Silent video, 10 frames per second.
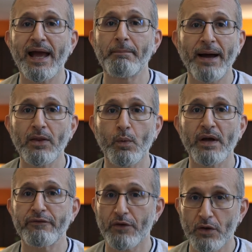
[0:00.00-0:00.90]
And by the
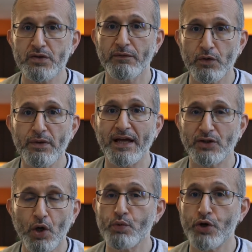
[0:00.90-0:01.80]
way, for those of you
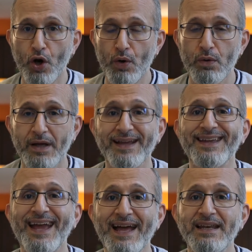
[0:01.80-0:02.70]
that don't know,
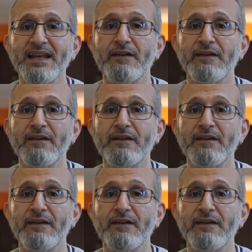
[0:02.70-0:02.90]
Canon